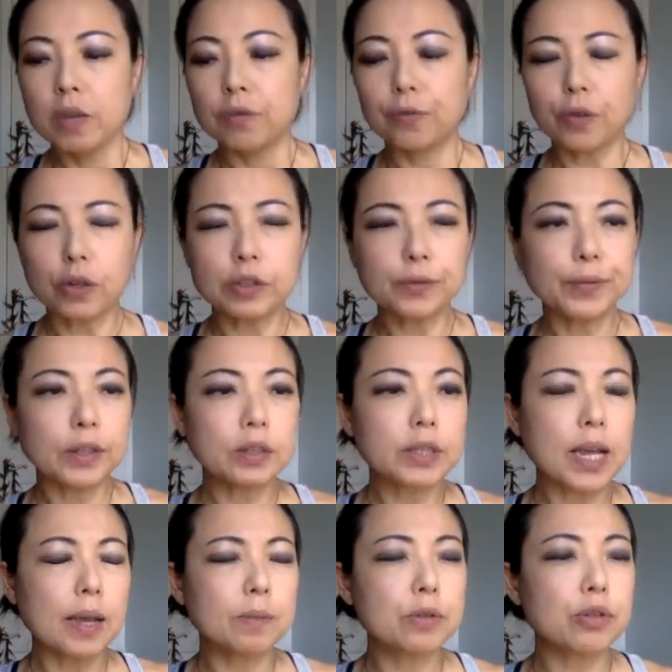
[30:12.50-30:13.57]
first few
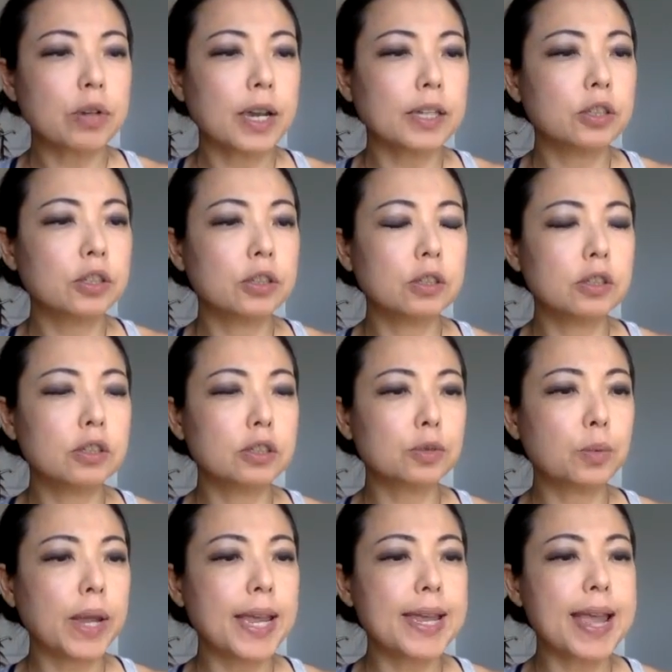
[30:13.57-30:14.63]
times trying to lose
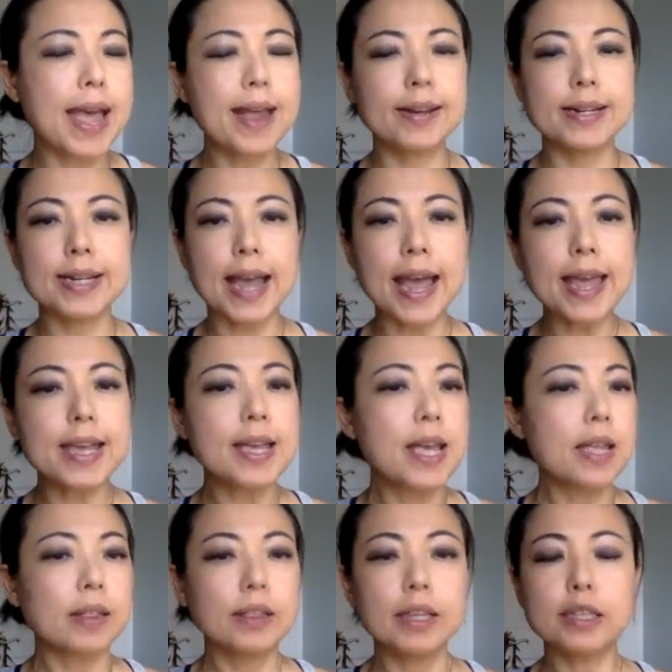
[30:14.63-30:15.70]
weight and diet,
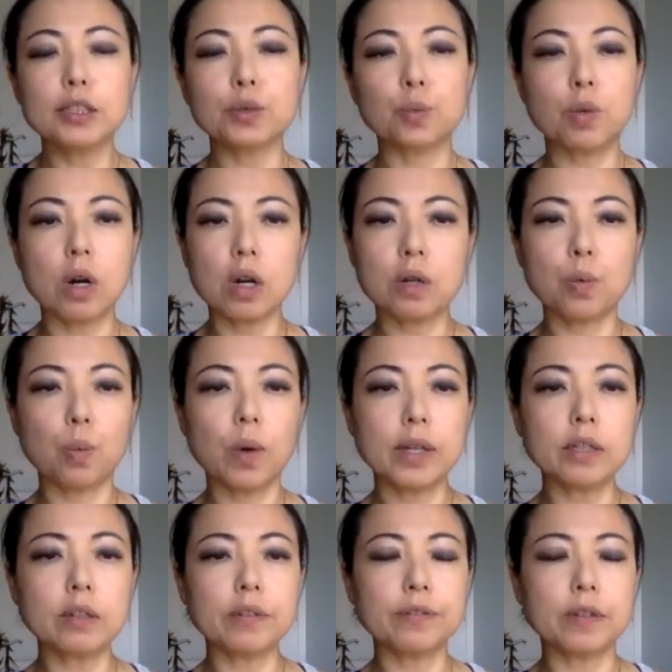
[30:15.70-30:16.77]
this worked
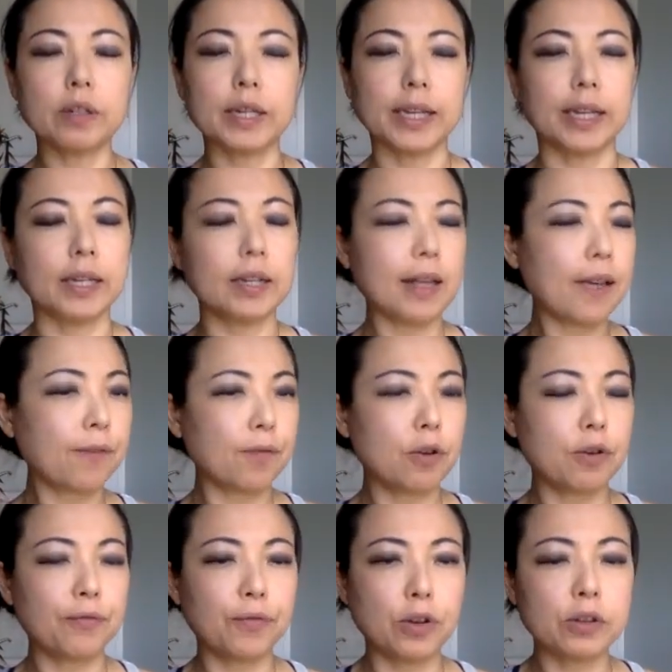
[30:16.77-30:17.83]
wonderfully. Like for
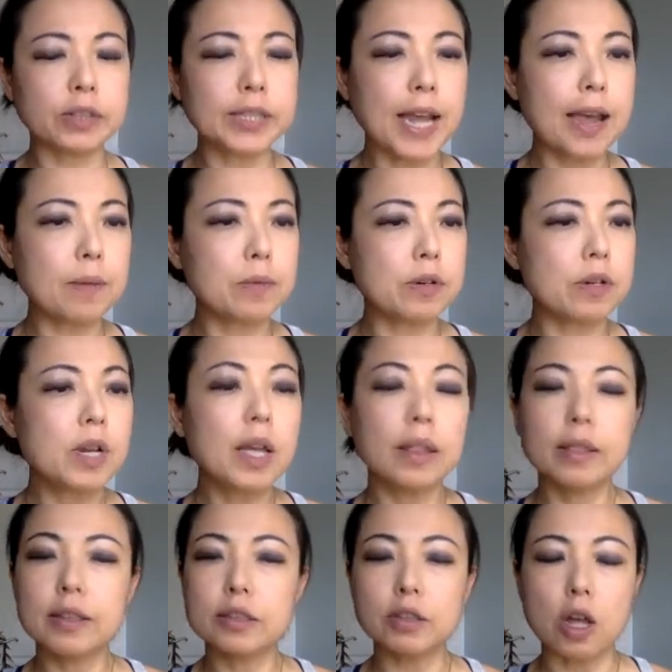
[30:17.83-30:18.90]
a first timer,
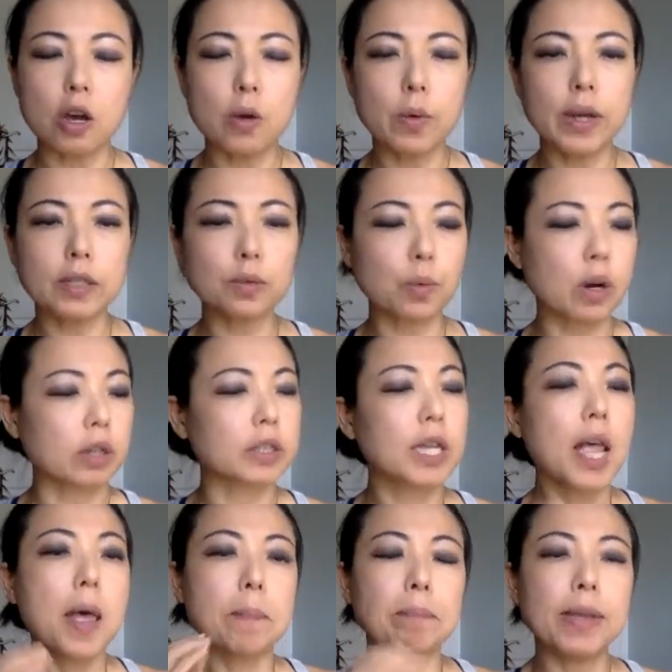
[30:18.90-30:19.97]
this always works.
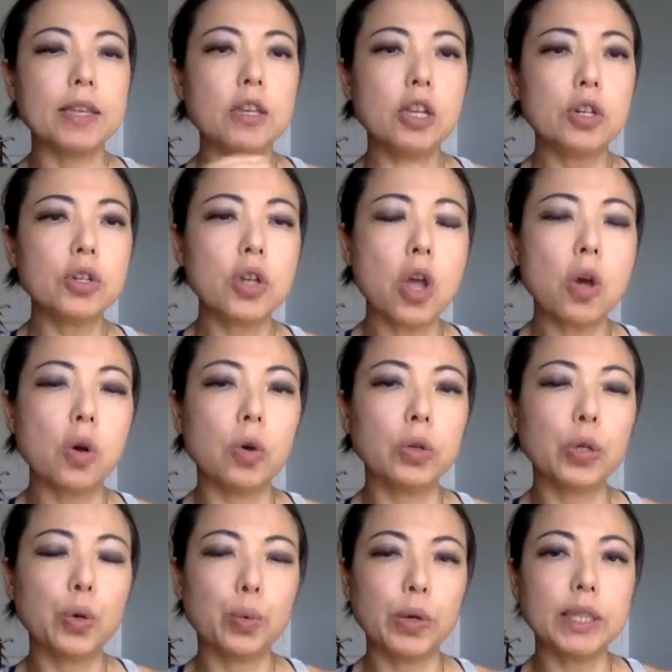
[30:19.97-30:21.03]
But you know
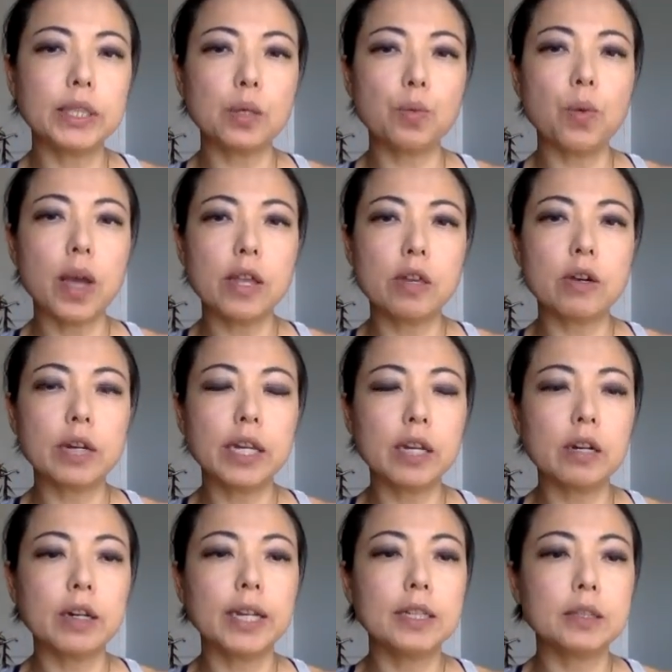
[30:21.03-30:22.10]
the reason why you're
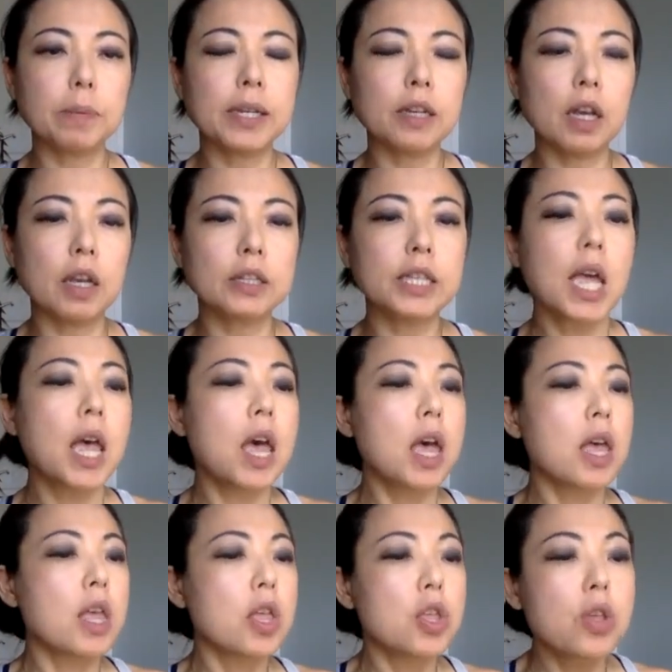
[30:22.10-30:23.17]
here is because
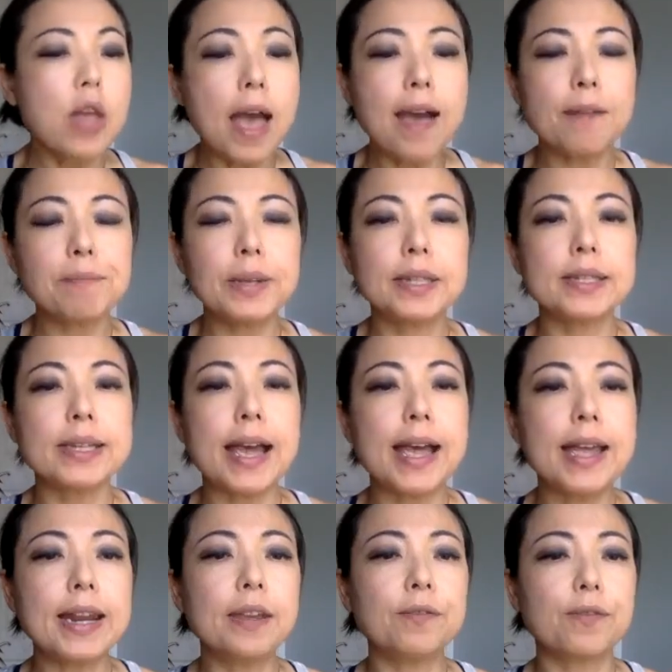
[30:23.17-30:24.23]
you have been
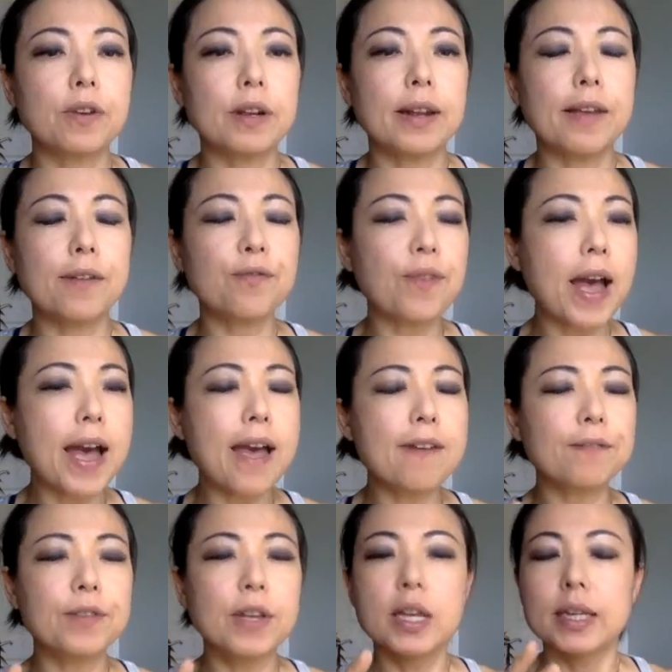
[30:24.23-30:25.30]
dieting for like 5,
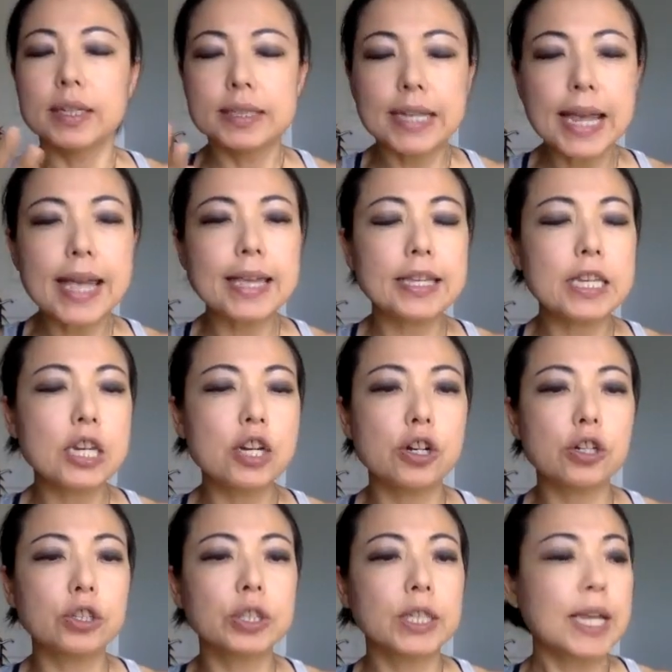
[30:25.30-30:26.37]
10
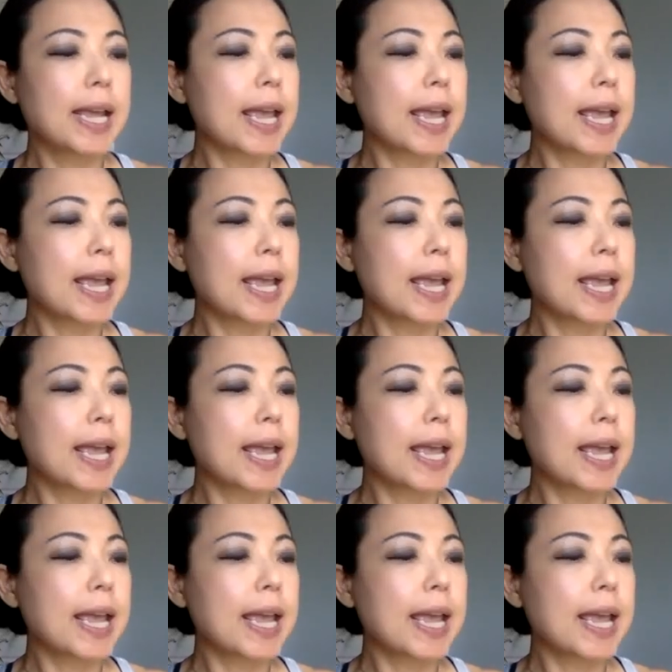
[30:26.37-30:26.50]
years